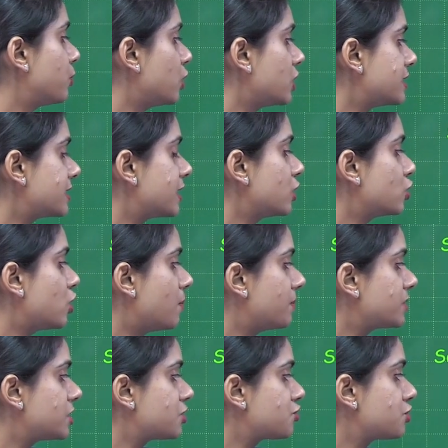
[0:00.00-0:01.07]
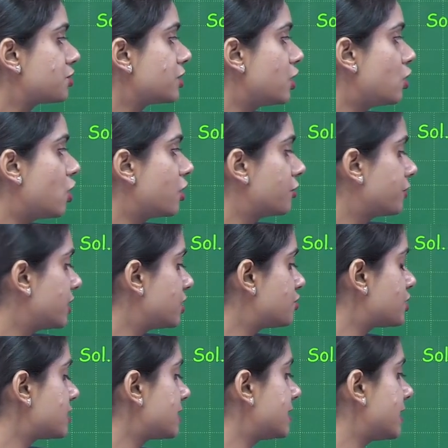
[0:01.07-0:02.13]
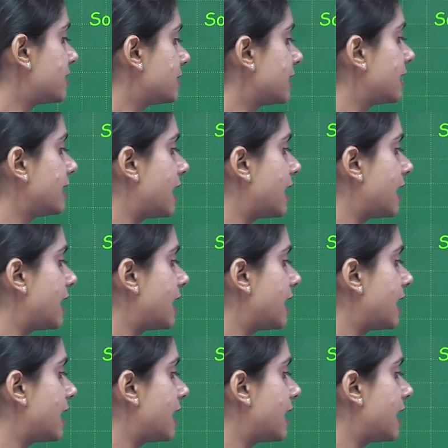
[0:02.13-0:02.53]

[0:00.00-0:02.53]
political competition along religious and ethnic